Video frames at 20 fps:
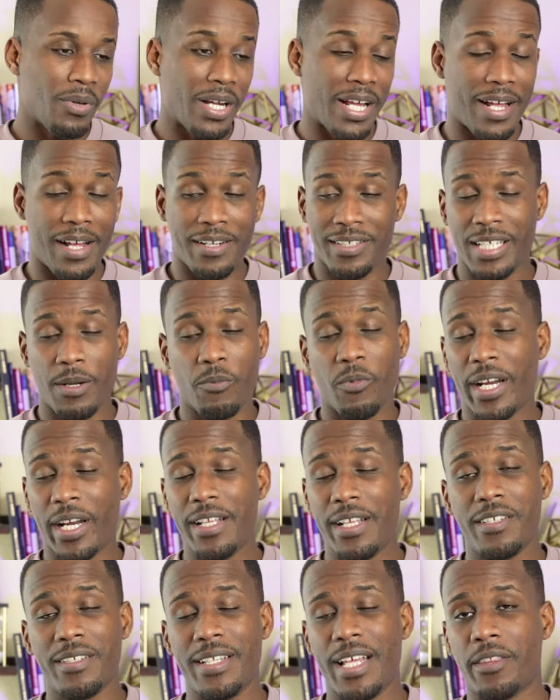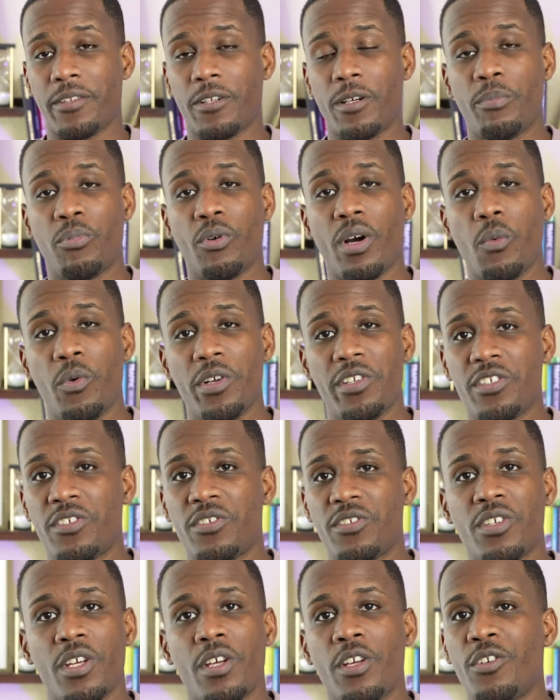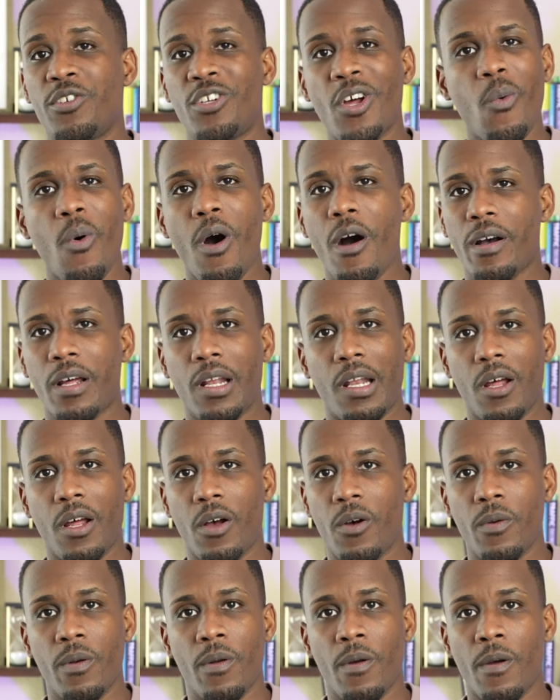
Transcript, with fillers: I step right into that third point, which is don't walk alone.